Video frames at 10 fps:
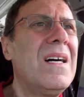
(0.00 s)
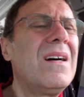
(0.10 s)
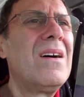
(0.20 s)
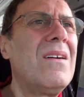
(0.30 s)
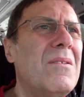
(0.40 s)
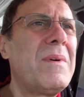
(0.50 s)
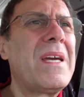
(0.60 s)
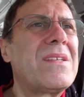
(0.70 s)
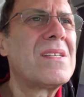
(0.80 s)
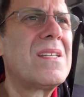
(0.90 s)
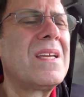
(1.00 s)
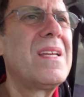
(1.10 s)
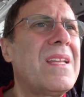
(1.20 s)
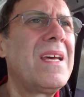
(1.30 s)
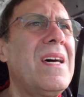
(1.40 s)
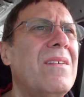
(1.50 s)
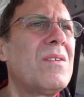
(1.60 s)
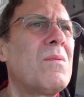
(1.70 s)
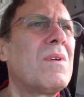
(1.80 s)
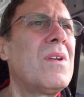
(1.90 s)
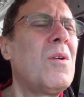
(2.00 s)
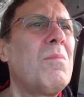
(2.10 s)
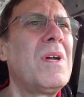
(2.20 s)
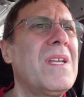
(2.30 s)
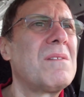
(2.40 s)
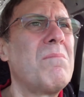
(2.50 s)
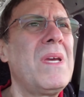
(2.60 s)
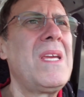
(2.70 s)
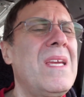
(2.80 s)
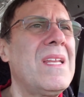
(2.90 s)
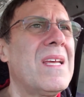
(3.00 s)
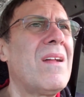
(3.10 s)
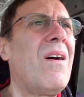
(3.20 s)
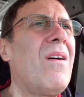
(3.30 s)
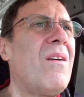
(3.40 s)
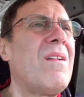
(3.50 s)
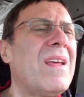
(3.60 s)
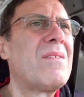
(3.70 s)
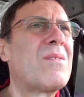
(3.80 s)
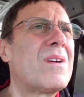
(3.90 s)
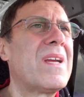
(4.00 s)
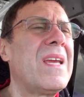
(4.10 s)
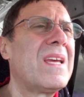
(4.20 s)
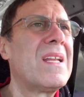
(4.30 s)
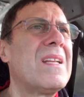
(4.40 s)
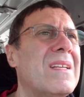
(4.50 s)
Oh, I'm anxious to get to heaven where nobody's mean at all ever again.